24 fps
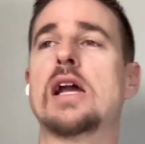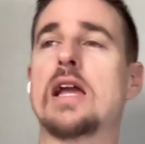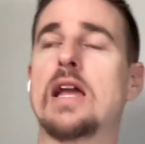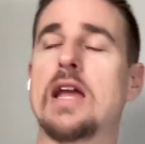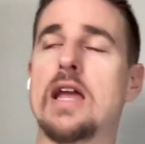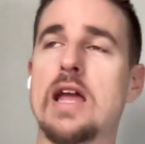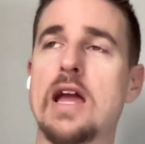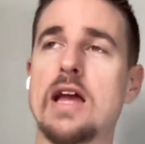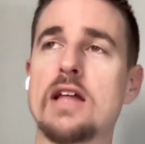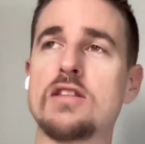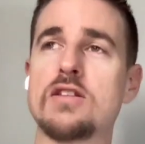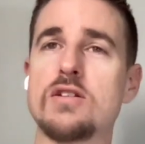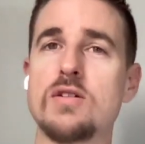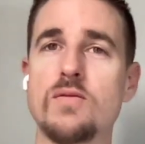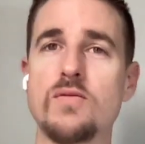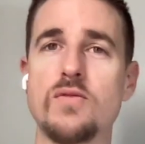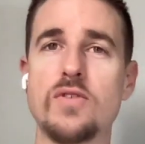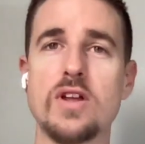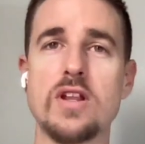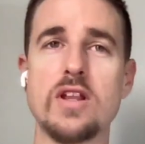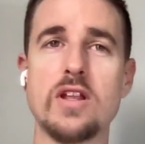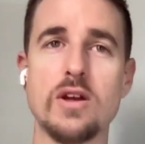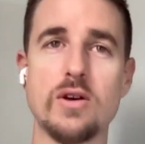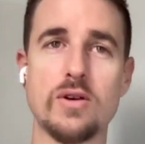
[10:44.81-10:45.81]
get to
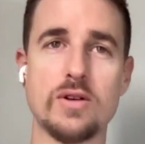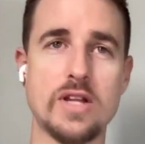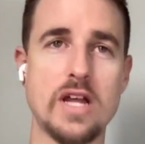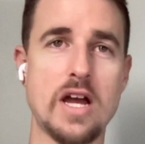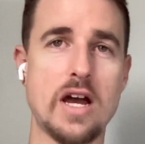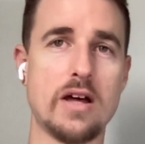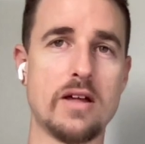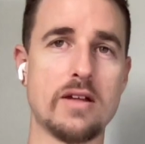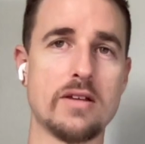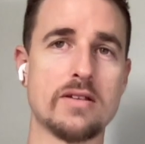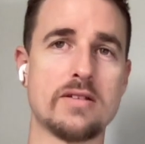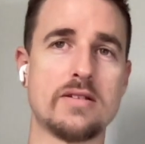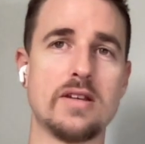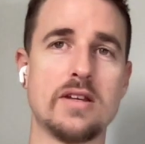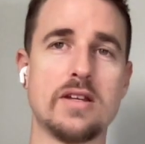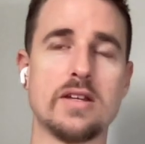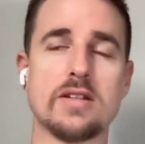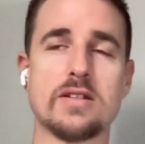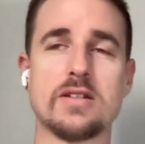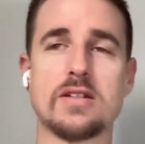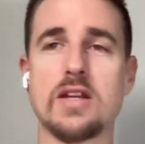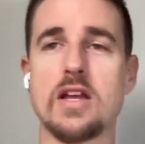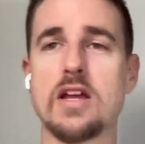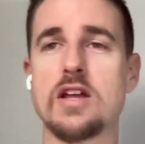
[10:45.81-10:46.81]
video
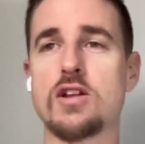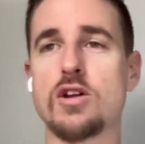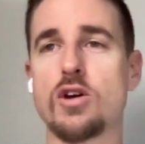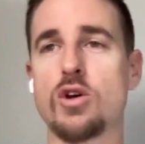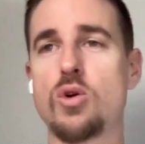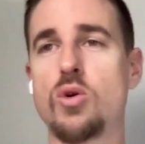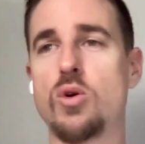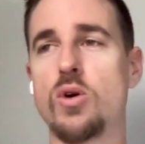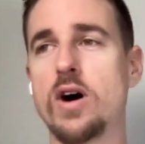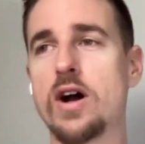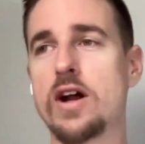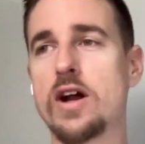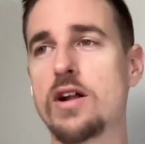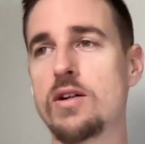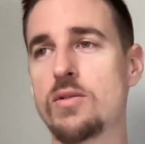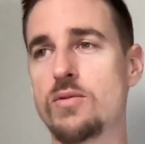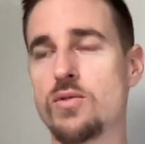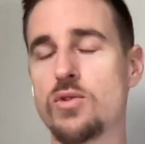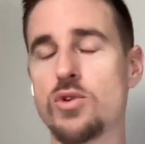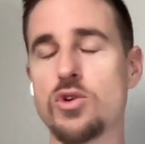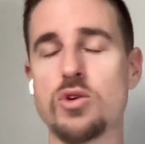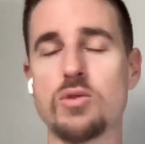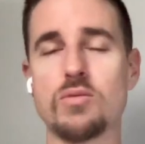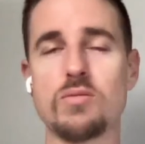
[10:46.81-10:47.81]
analysis in a quiet
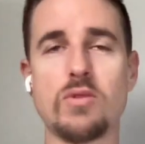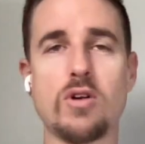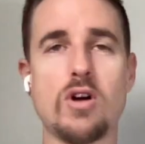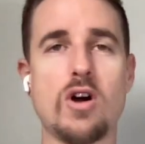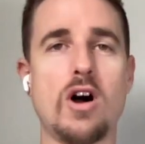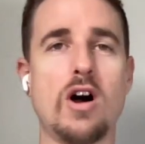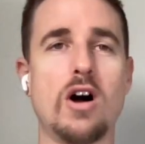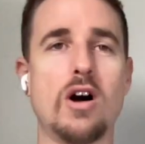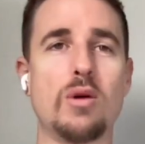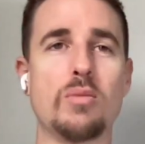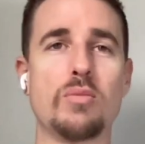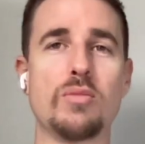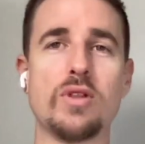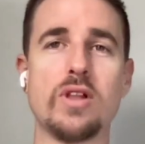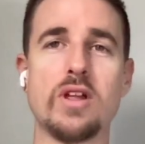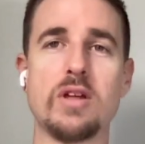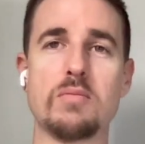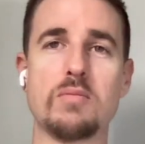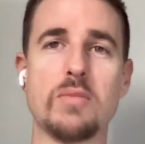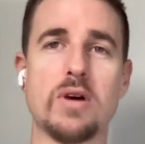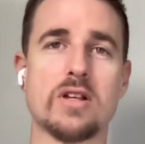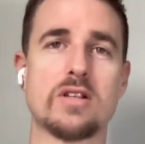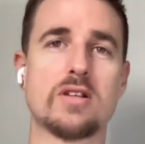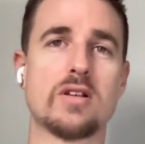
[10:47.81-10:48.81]
room, calmly,
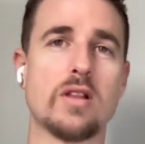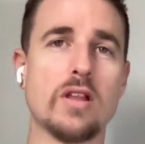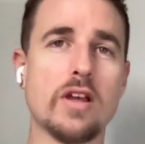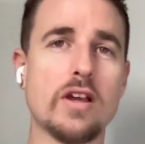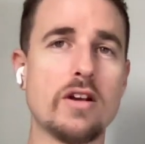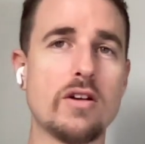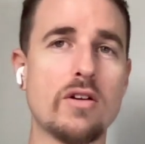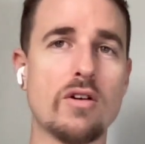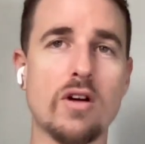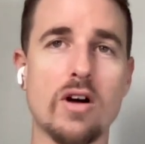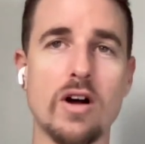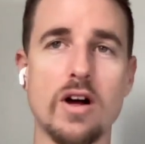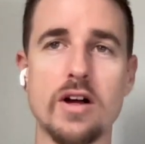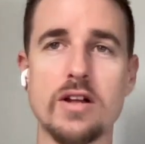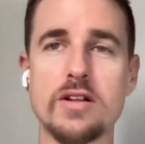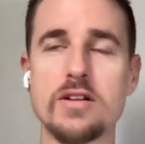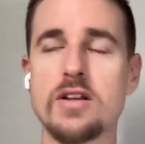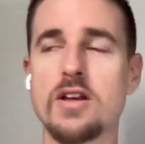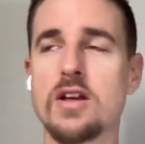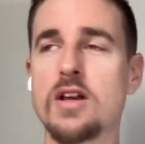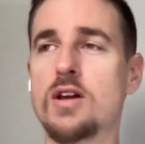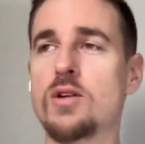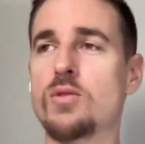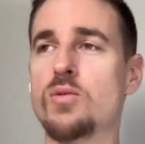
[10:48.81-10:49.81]
much later on,
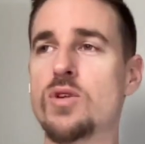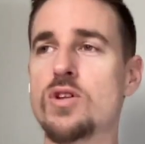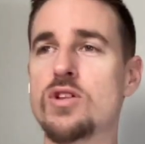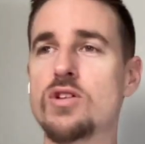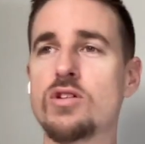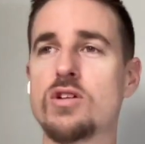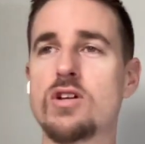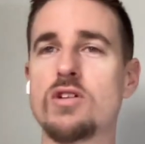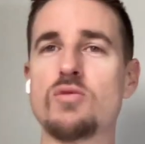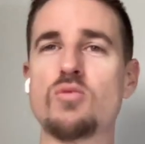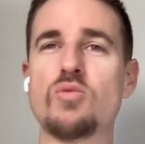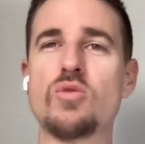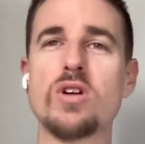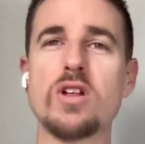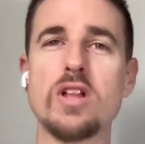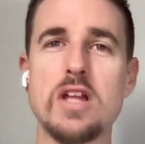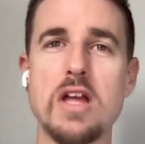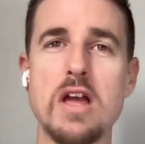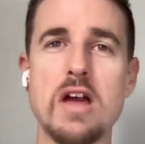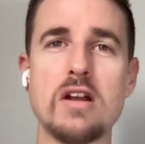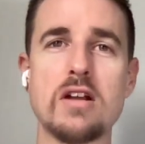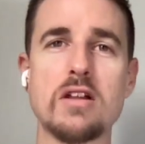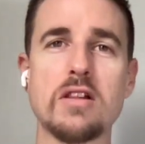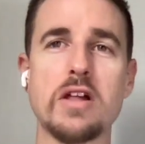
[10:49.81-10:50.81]
when you can really
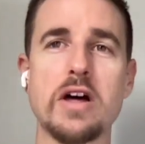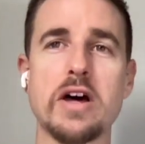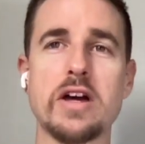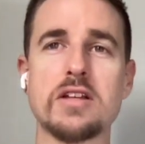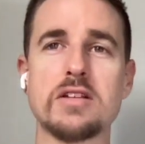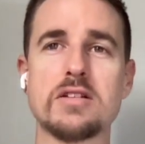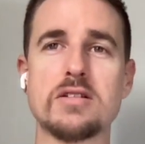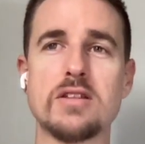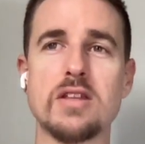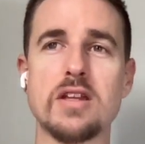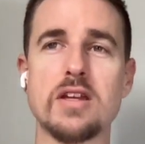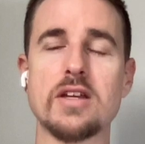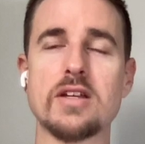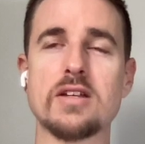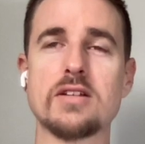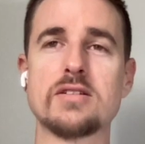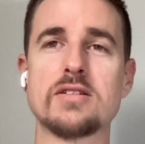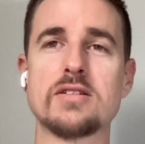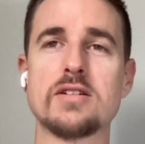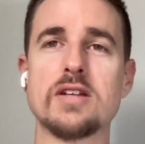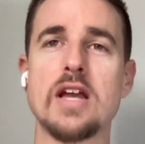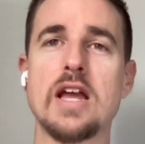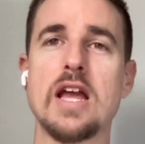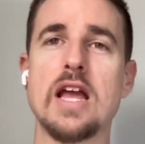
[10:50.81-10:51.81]
analyze
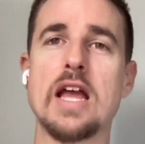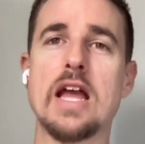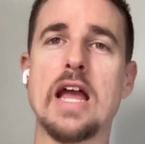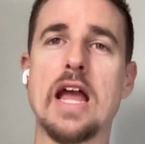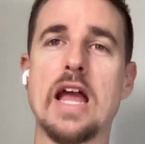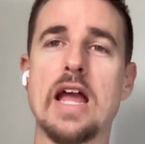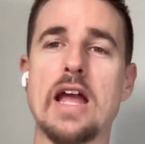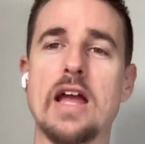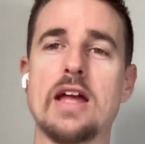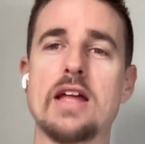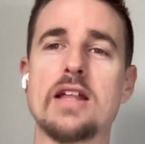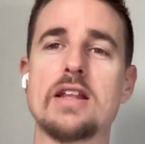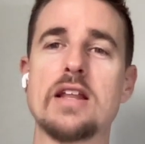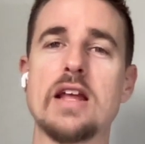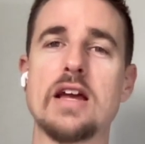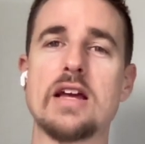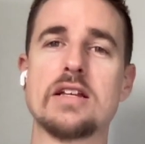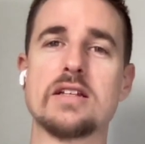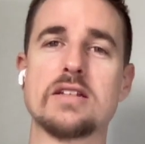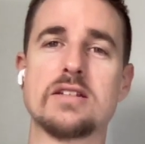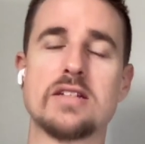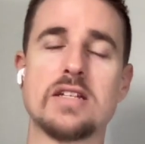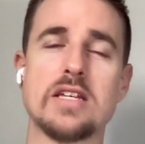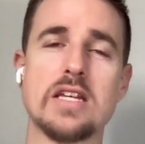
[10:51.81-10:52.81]
things and
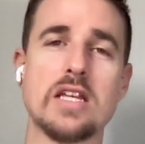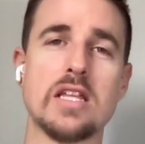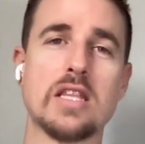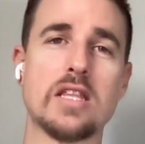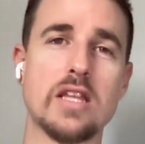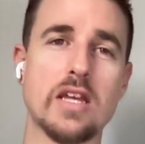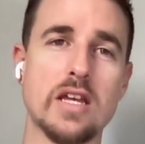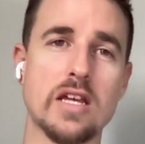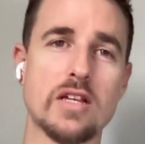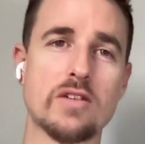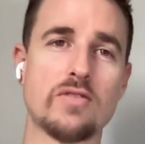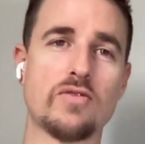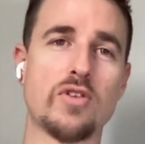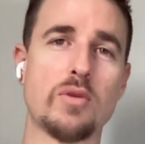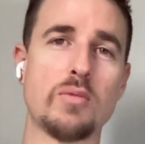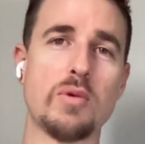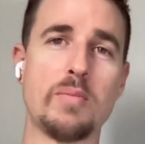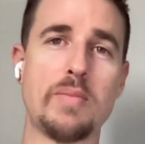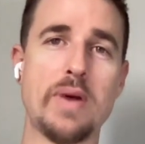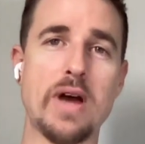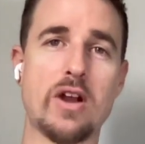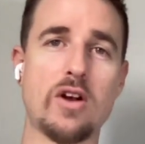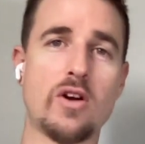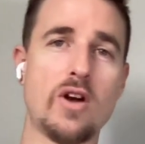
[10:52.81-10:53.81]
see things from a
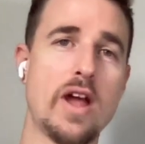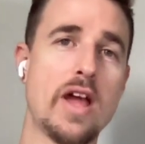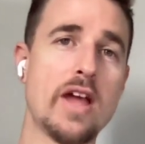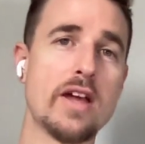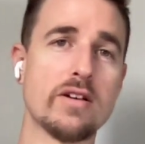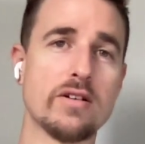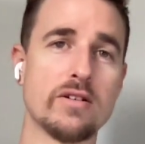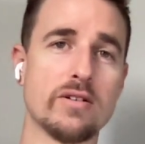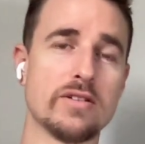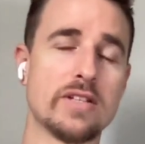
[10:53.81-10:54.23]
better angle.